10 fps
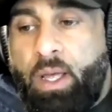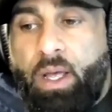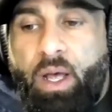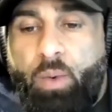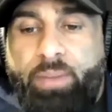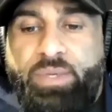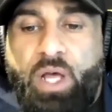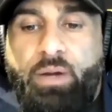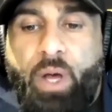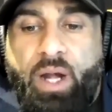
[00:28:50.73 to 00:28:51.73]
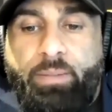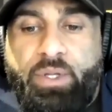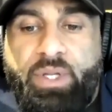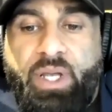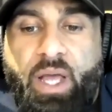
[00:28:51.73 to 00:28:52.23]
When I'm done
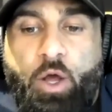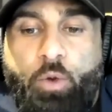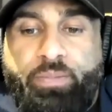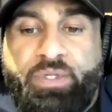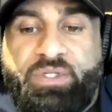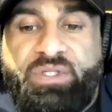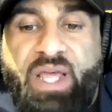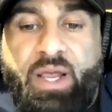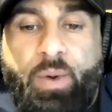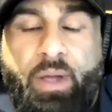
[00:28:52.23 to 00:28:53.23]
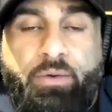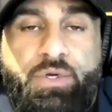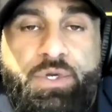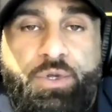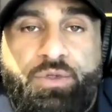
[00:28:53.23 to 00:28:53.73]
bodybuilding, I hope to stay around
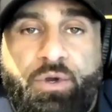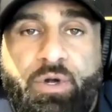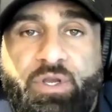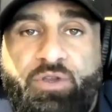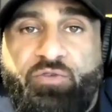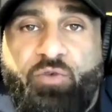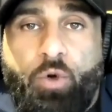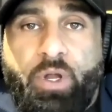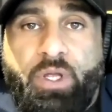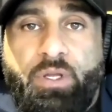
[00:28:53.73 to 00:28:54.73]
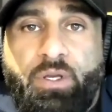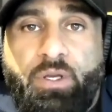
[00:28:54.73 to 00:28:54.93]
230, 240.